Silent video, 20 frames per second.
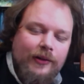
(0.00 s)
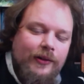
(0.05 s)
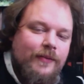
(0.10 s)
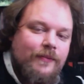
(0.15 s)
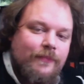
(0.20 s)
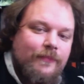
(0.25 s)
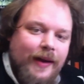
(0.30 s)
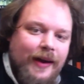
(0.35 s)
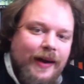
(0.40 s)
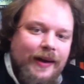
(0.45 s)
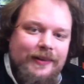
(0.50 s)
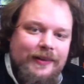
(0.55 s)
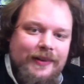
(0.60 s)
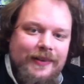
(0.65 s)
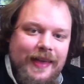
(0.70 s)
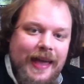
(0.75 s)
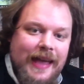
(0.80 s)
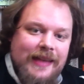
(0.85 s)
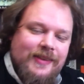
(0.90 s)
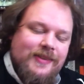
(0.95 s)
welcome back
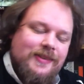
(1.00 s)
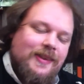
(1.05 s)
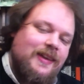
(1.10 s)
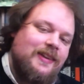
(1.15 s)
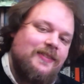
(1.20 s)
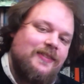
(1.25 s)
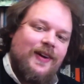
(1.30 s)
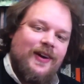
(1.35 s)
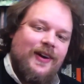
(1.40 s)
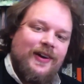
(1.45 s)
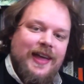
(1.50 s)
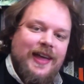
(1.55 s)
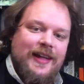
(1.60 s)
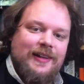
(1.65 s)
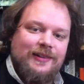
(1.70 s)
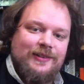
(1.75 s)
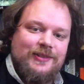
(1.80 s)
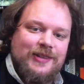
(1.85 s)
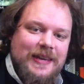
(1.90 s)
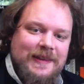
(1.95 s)
to the A to Z of
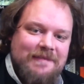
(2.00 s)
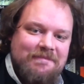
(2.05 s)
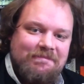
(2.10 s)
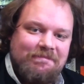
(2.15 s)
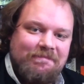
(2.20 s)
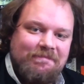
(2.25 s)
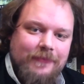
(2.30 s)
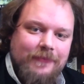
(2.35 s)
Archaeology.